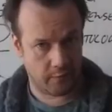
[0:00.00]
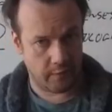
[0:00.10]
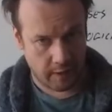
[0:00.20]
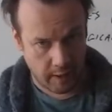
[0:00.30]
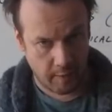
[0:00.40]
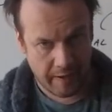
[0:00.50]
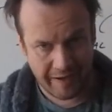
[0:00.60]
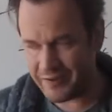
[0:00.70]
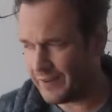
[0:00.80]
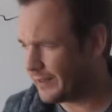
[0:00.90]
of
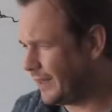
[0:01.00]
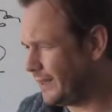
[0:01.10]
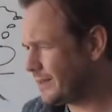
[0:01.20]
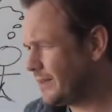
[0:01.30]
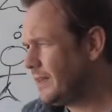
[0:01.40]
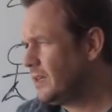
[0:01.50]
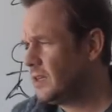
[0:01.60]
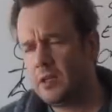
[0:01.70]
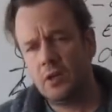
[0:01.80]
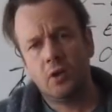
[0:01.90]
Immanuel Kant.
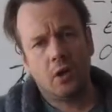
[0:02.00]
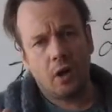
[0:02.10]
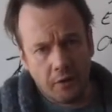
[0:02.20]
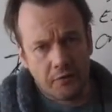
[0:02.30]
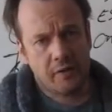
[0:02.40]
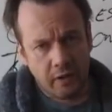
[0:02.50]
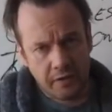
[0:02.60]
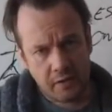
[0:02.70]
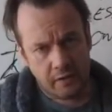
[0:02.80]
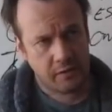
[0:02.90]

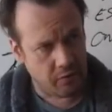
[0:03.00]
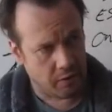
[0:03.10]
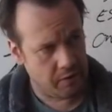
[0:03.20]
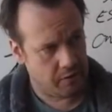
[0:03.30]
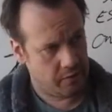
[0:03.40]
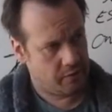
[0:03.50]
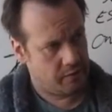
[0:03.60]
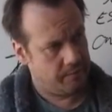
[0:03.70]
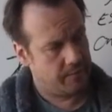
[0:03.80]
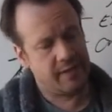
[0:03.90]
Ontological
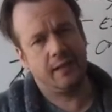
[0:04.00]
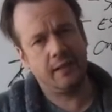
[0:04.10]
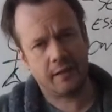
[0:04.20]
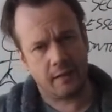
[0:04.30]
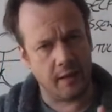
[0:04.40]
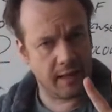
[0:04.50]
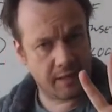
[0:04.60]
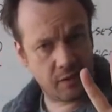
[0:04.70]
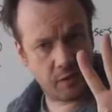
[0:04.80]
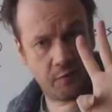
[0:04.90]
structures, Tillich
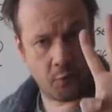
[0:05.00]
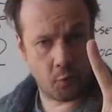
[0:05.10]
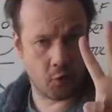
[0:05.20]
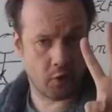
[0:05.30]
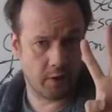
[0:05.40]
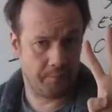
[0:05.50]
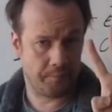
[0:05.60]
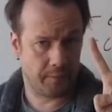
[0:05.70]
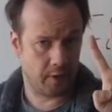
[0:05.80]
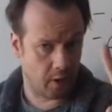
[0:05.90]
lists four
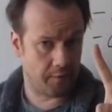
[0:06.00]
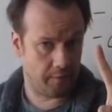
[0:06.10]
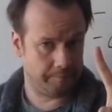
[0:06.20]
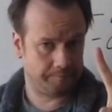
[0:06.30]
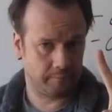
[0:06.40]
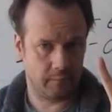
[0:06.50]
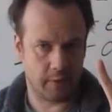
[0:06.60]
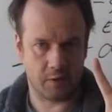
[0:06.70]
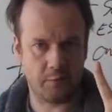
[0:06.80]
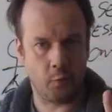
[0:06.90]
of them.
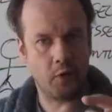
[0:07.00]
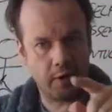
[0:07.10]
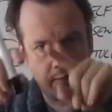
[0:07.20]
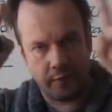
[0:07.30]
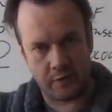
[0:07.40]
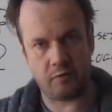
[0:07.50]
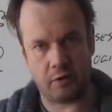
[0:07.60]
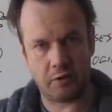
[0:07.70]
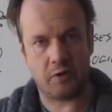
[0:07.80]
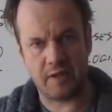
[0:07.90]
There's four different
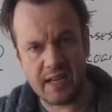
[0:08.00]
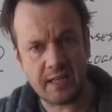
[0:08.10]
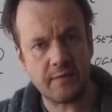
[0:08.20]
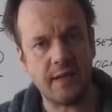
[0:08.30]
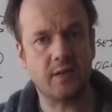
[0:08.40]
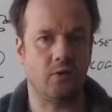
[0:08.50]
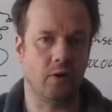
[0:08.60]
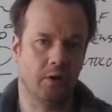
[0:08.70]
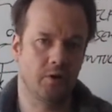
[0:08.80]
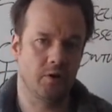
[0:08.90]
structures, and each of these
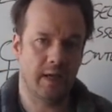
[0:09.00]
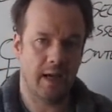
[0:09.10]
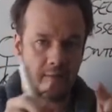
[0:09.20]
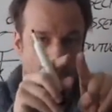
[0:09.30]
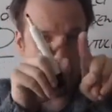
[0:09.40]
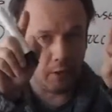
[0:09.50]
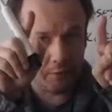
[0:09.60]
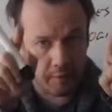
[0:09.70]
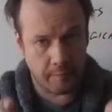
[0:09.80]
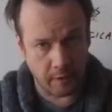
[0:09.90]
structures have a
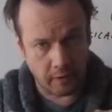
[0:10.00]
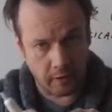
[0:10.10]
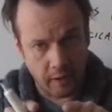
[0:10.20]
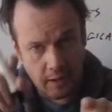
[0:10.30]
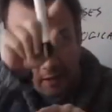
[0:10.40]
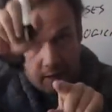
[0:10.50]
multiple